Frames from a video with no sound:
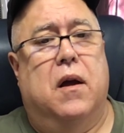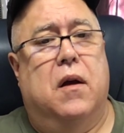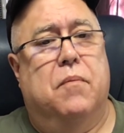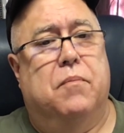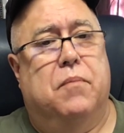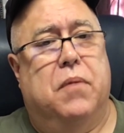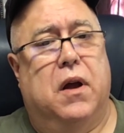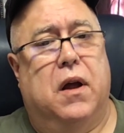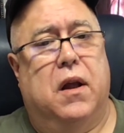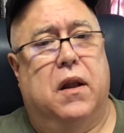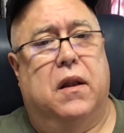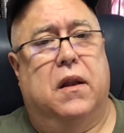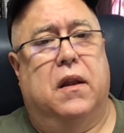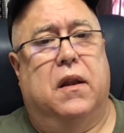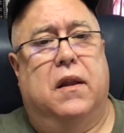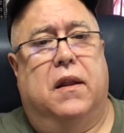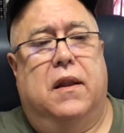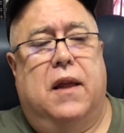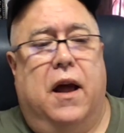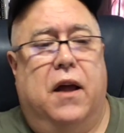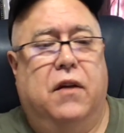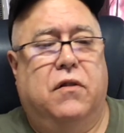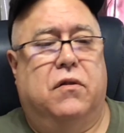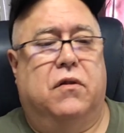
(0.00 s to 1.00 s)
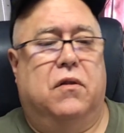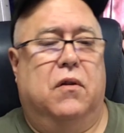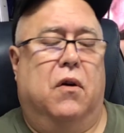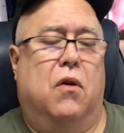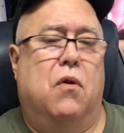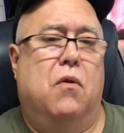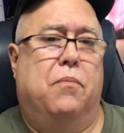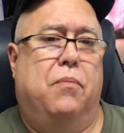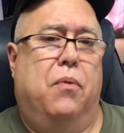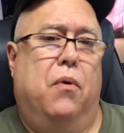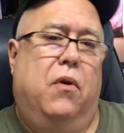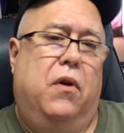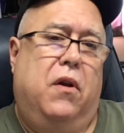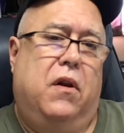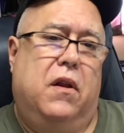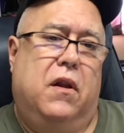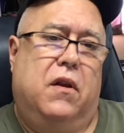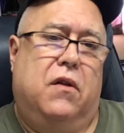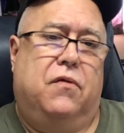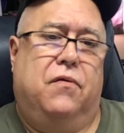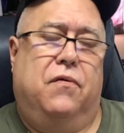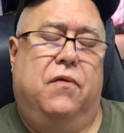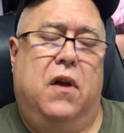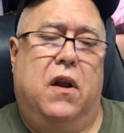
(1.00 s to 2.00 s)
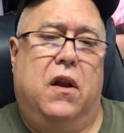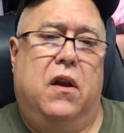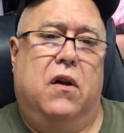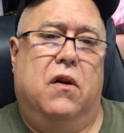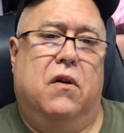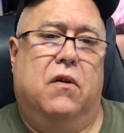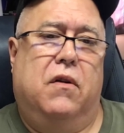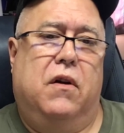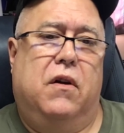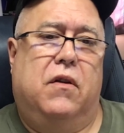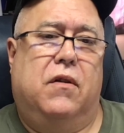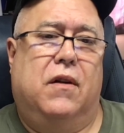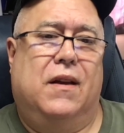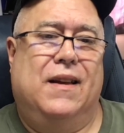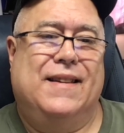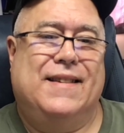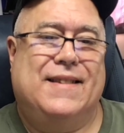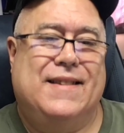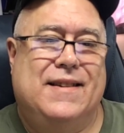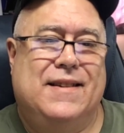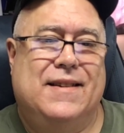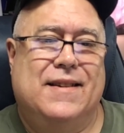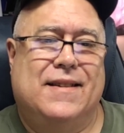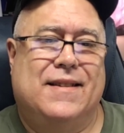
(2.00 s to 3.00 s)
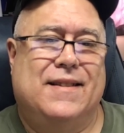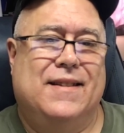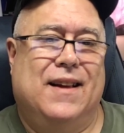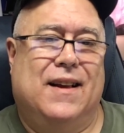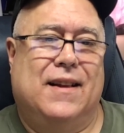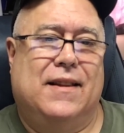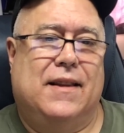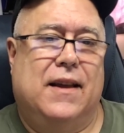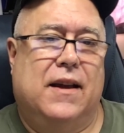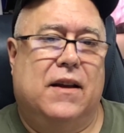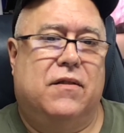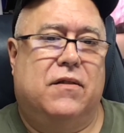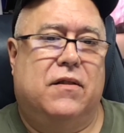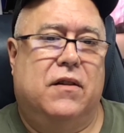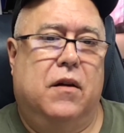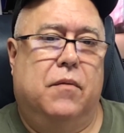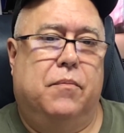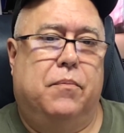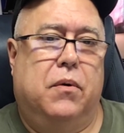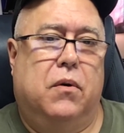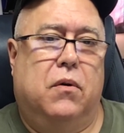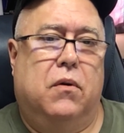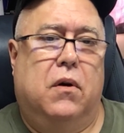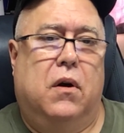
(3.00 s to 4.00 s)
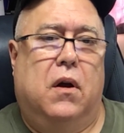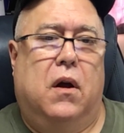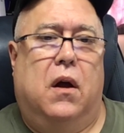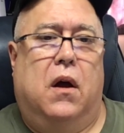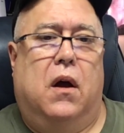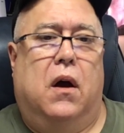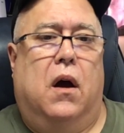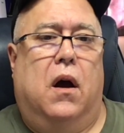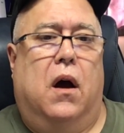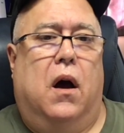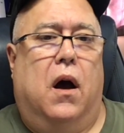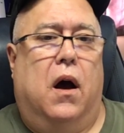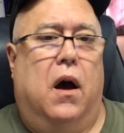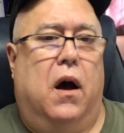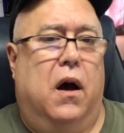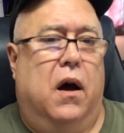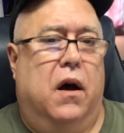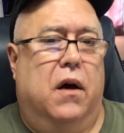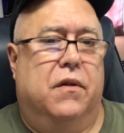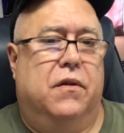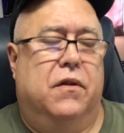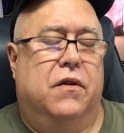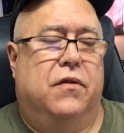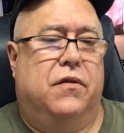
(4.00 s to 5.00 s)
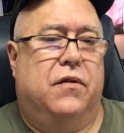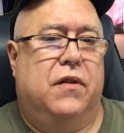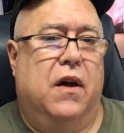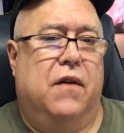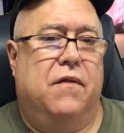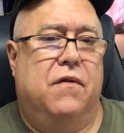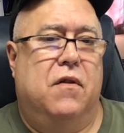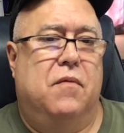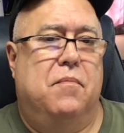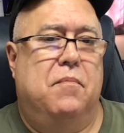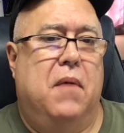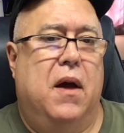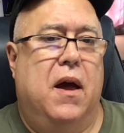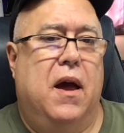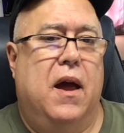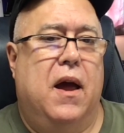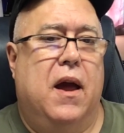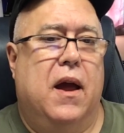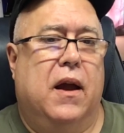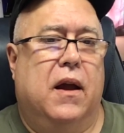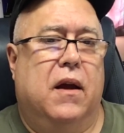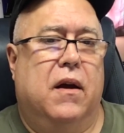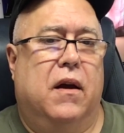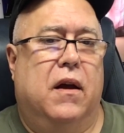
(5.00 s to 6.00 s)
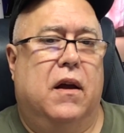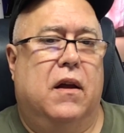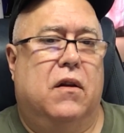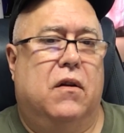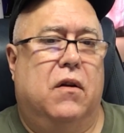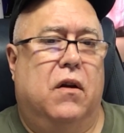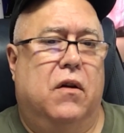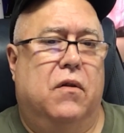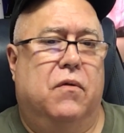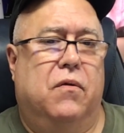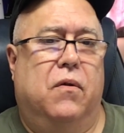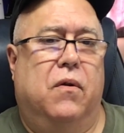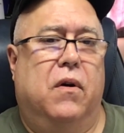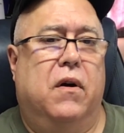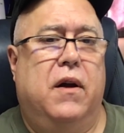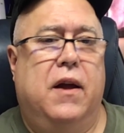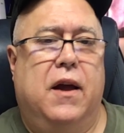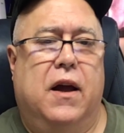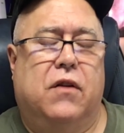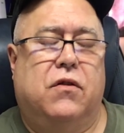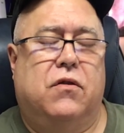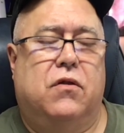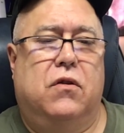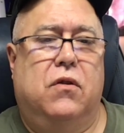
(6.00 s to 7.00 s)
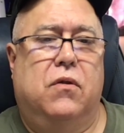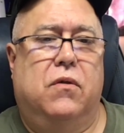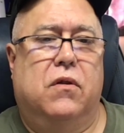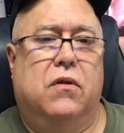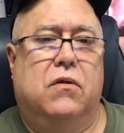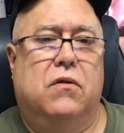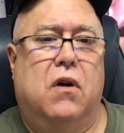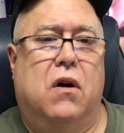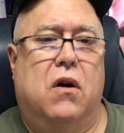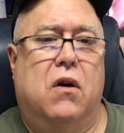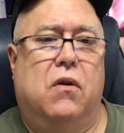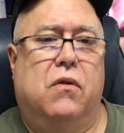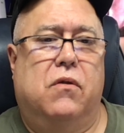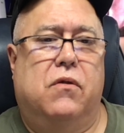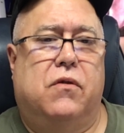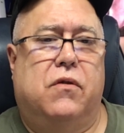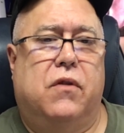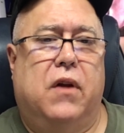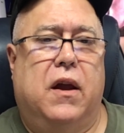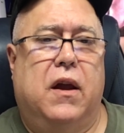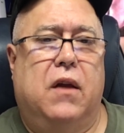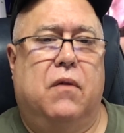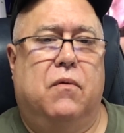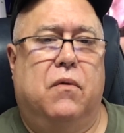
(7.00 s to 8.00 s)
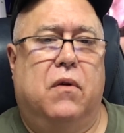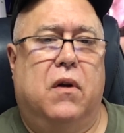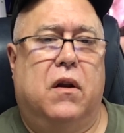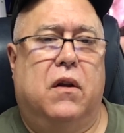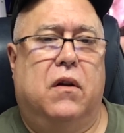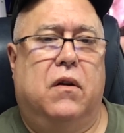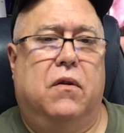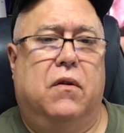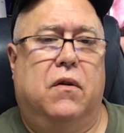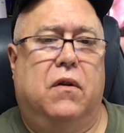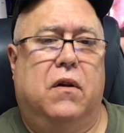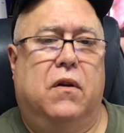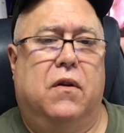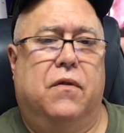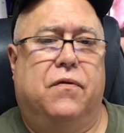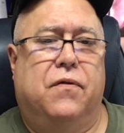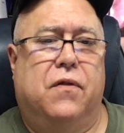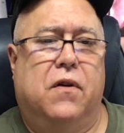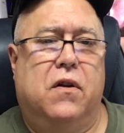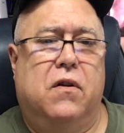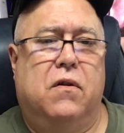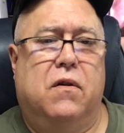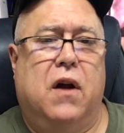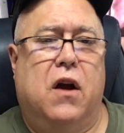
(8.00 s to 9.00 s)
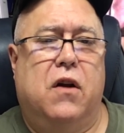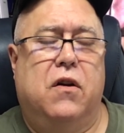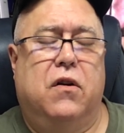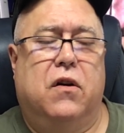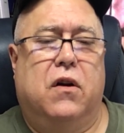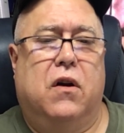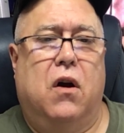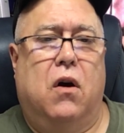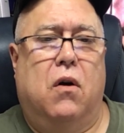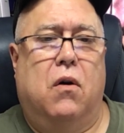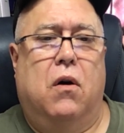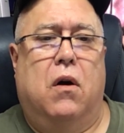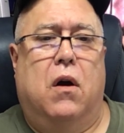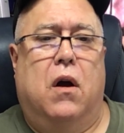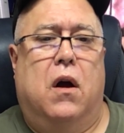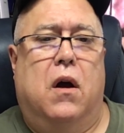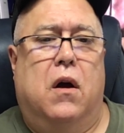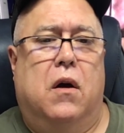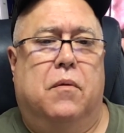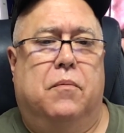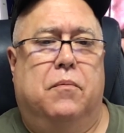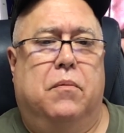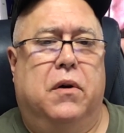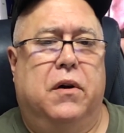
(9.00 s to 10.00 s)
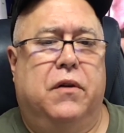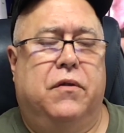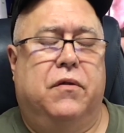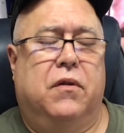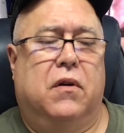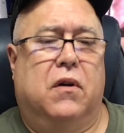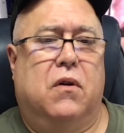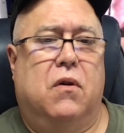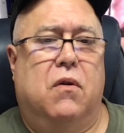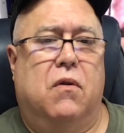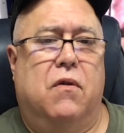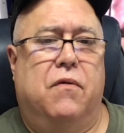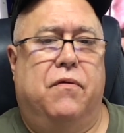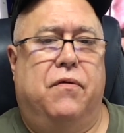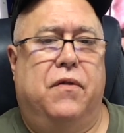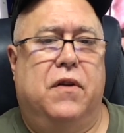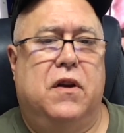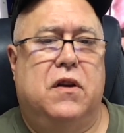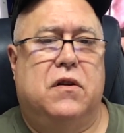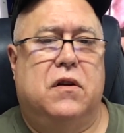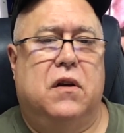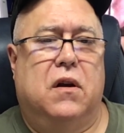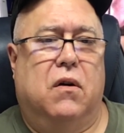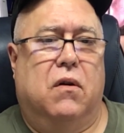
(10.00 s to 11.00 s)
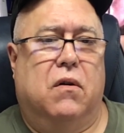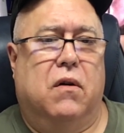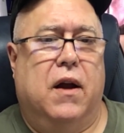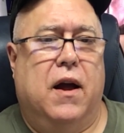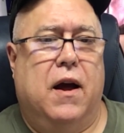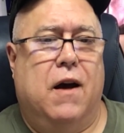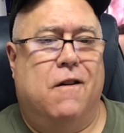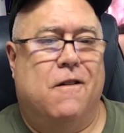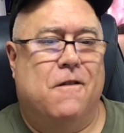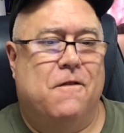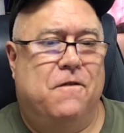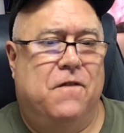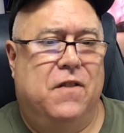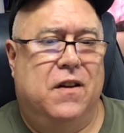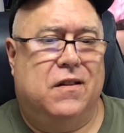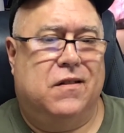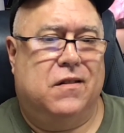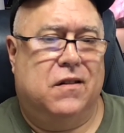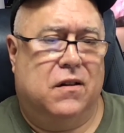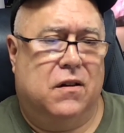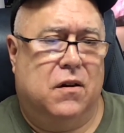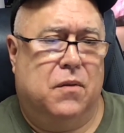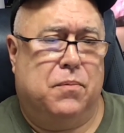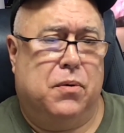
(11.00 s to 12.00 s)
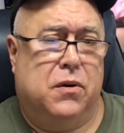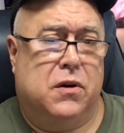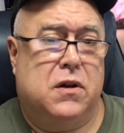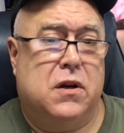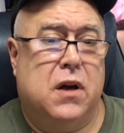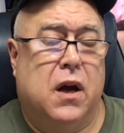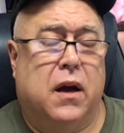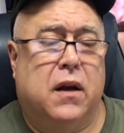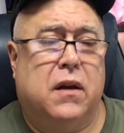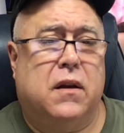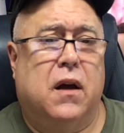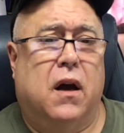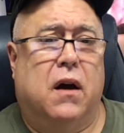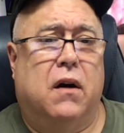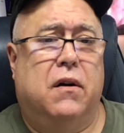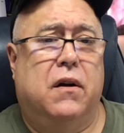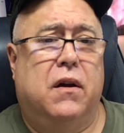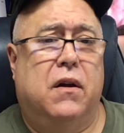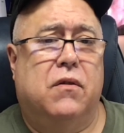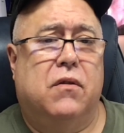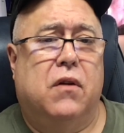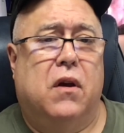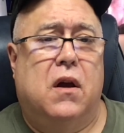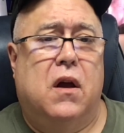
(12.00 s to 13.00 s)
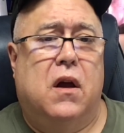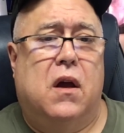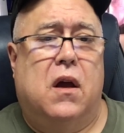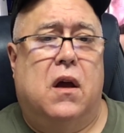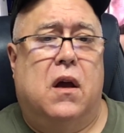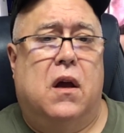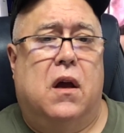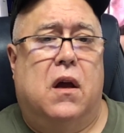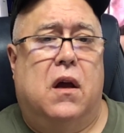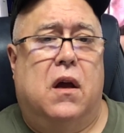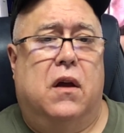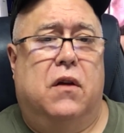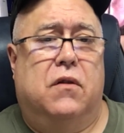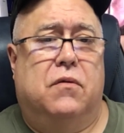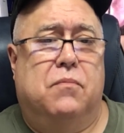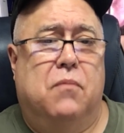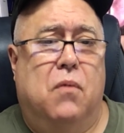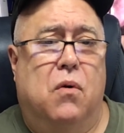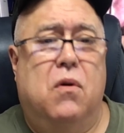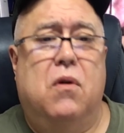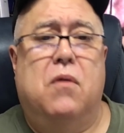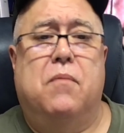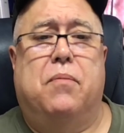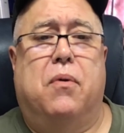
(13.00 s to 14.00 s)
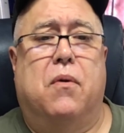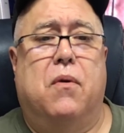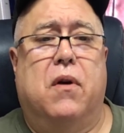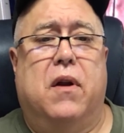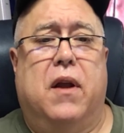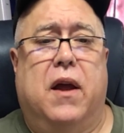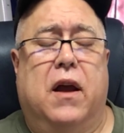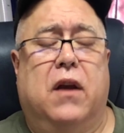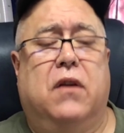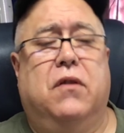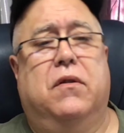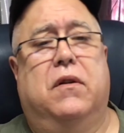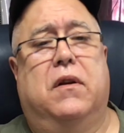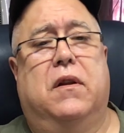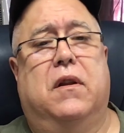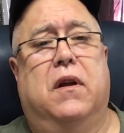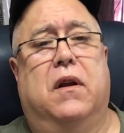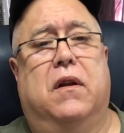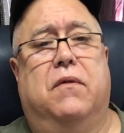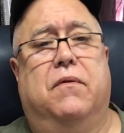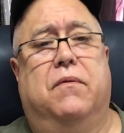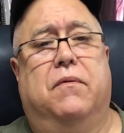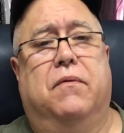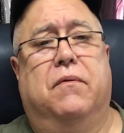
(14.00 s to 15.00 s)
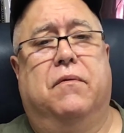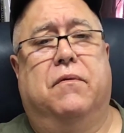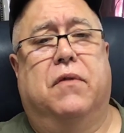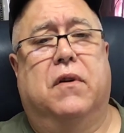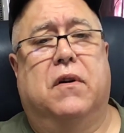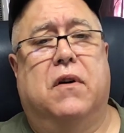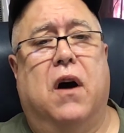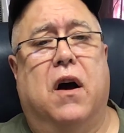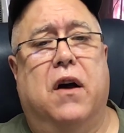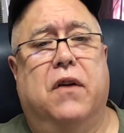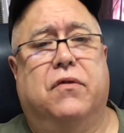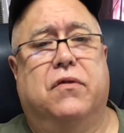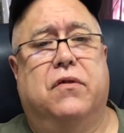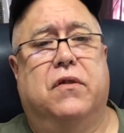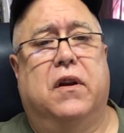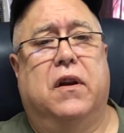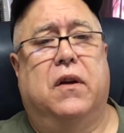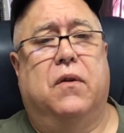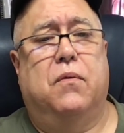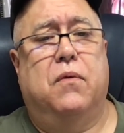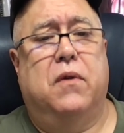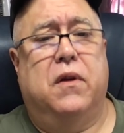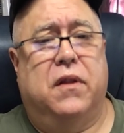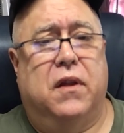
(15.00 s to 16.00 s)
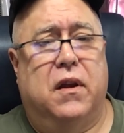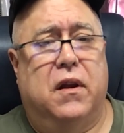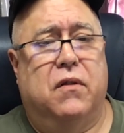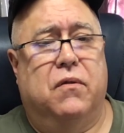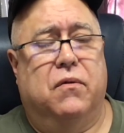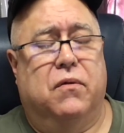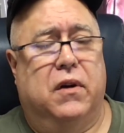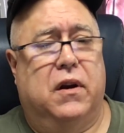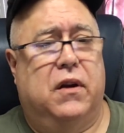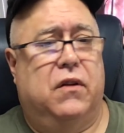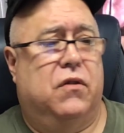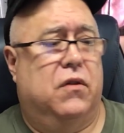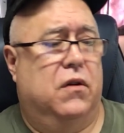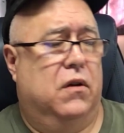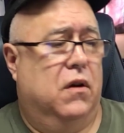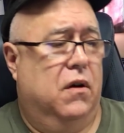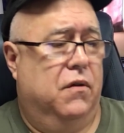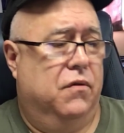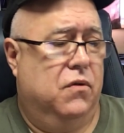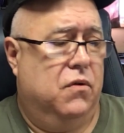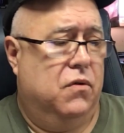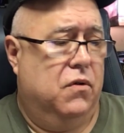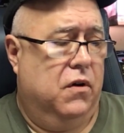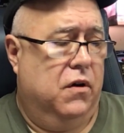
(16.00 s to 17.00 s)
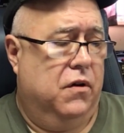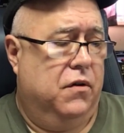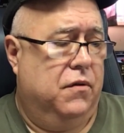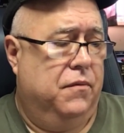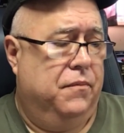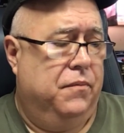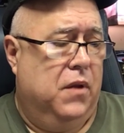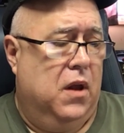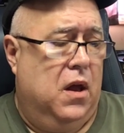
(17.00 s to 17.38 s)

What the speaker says: But that's the whole point of this video, is it's just not that simple. The 7 mag, it really has to do with loads, and the further out you go, ballistic coefficient, or how efficient the projectile is more important actually than velocity, within reason, of course.